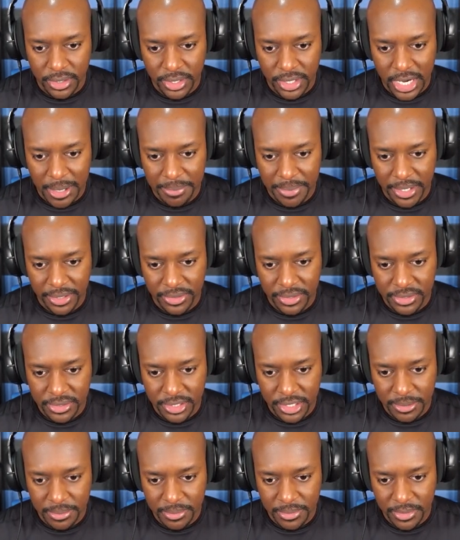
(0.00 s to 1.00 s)
Can I pick this
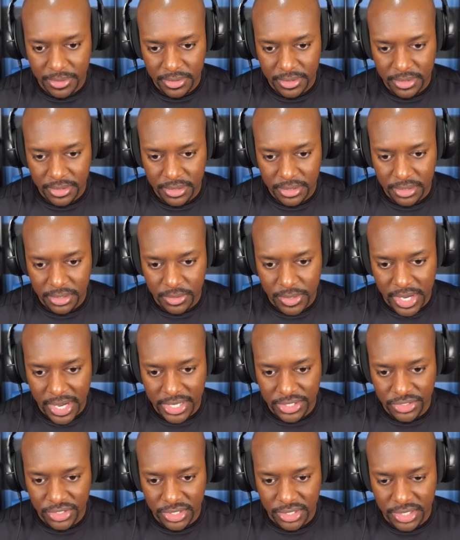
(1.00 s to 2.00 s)
up? Do I
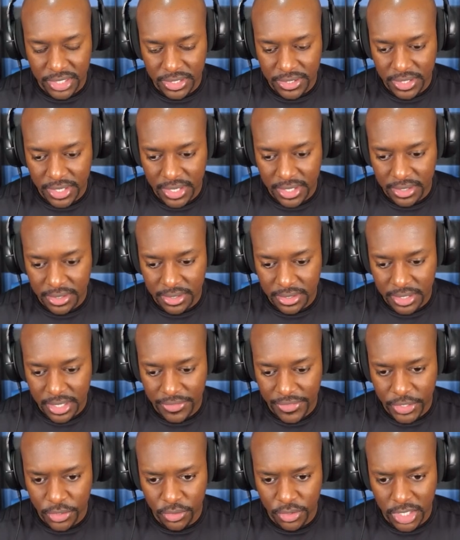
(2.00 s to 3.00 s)
actually need that? I
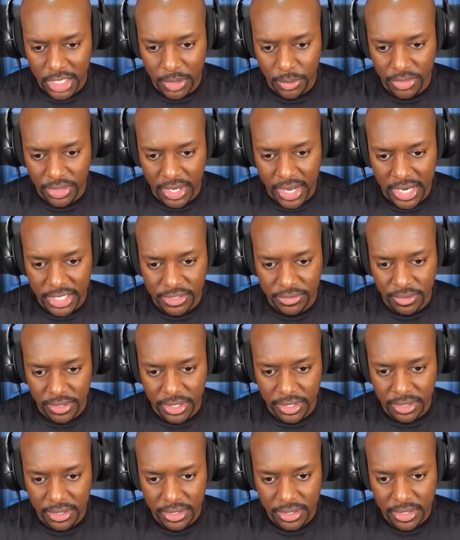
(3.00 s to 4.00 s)
think you can with an axe,
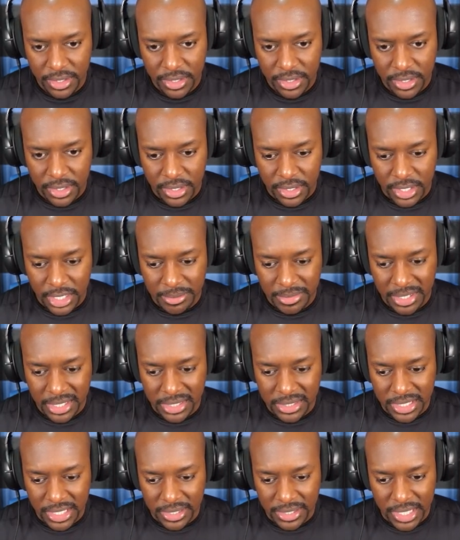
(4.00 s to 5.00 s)
right? I'm gonna
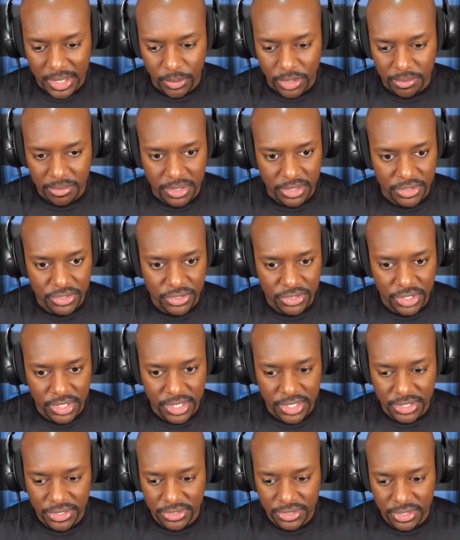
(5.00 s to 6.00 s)
take that with me
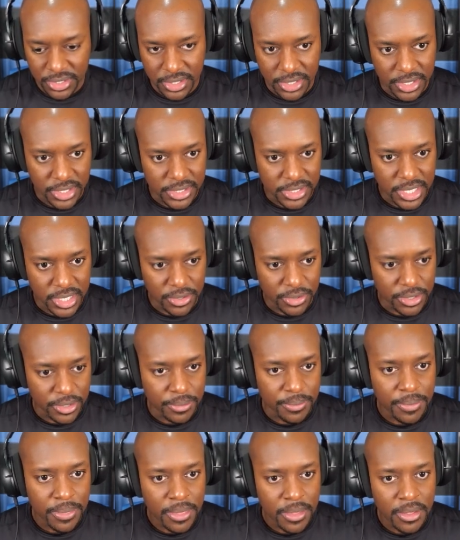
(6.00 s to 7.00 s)
just in case. I don't know.
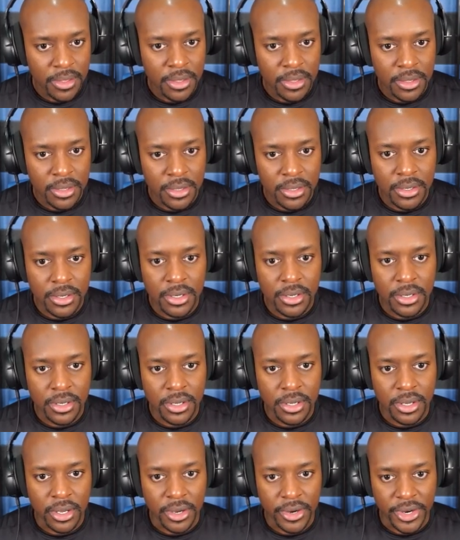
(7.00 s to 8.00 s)

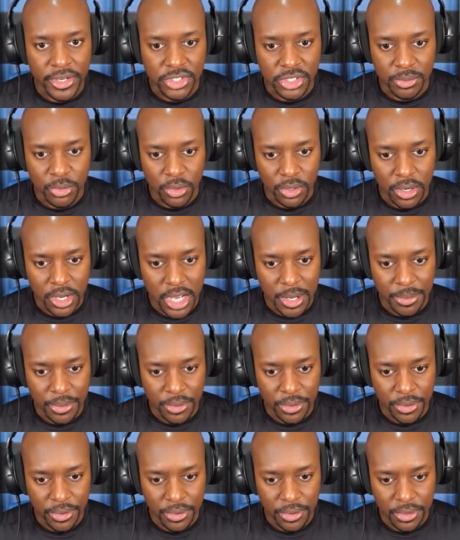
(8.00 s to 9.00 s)
Here's some more
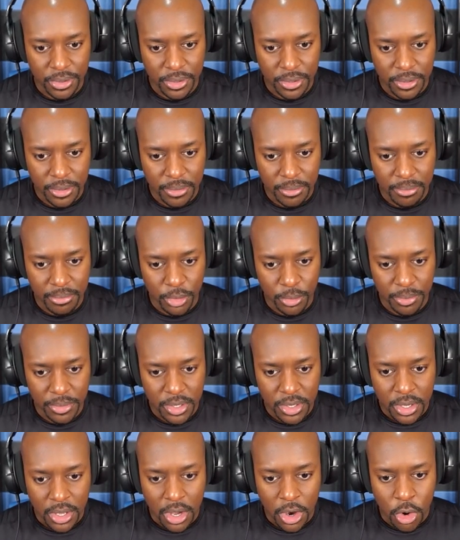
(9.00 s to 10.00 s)
copper. Boop.
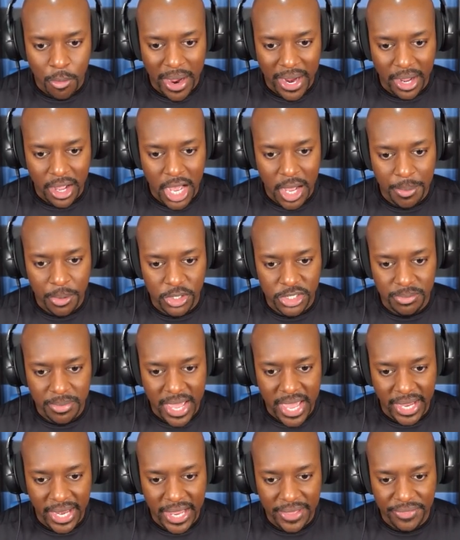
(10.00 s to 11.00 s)
Oh, my copper is
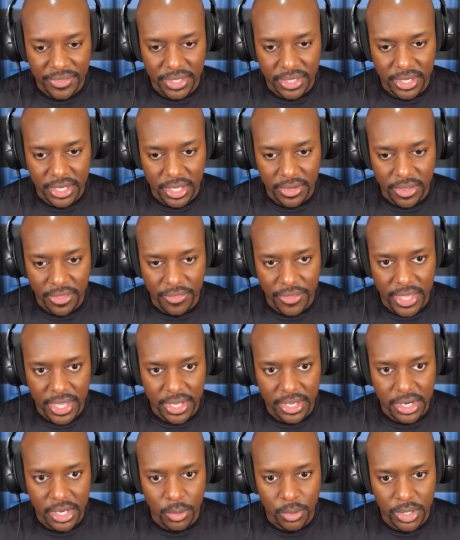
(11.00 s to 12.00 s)
back at the thing
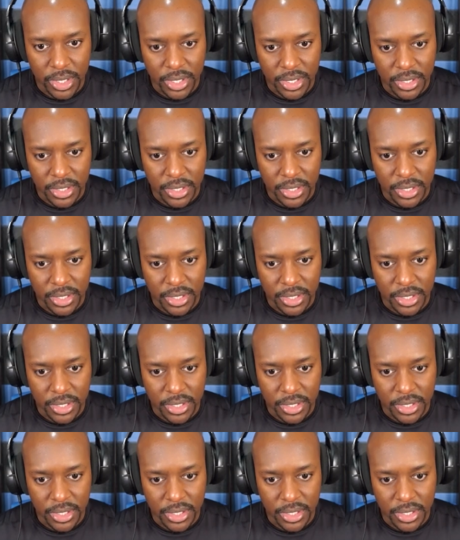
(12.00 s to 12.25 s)
anyway.